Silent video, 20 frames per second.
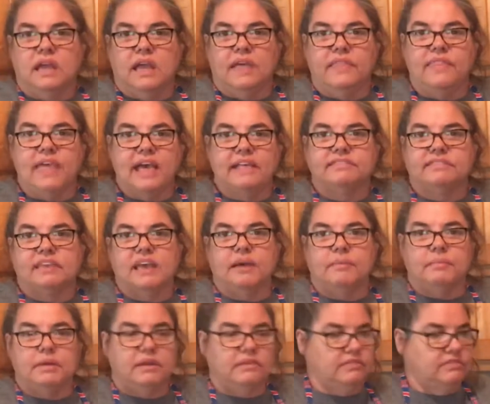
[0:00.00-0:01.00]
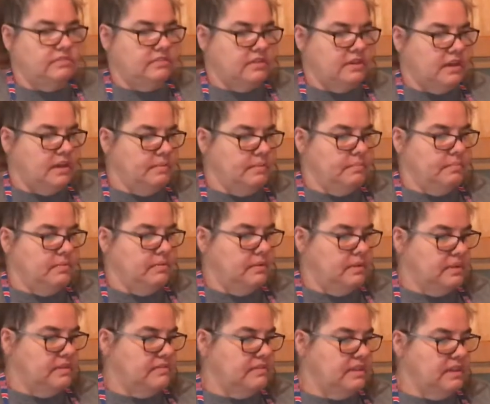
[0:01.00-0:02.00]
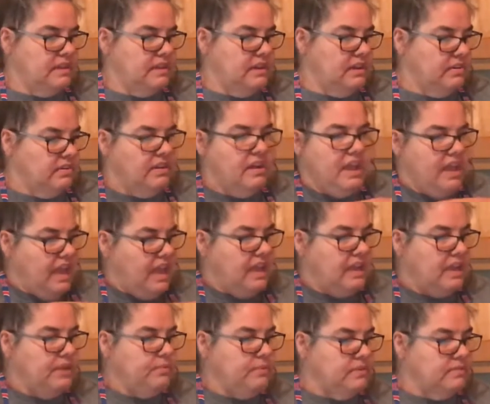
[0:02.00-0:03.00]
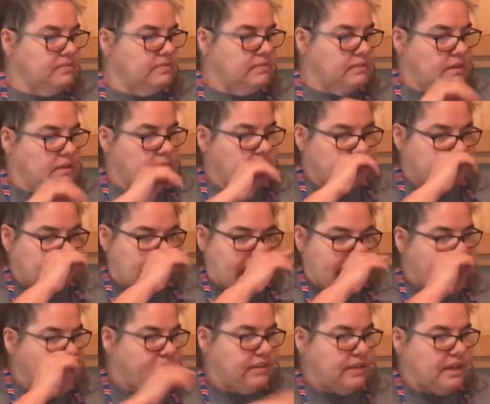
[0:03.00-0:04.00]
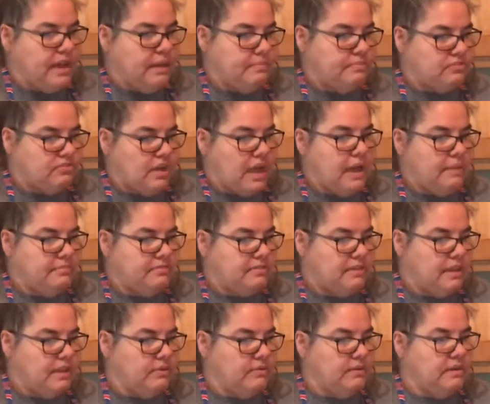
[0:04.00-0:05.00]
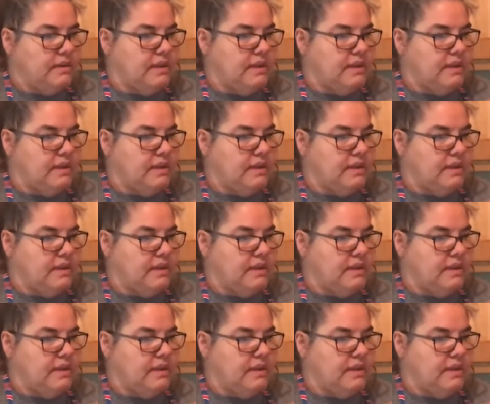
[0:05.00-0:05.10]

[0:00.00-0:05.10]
and that's how much is in here. And it was a half cup chopped celery and a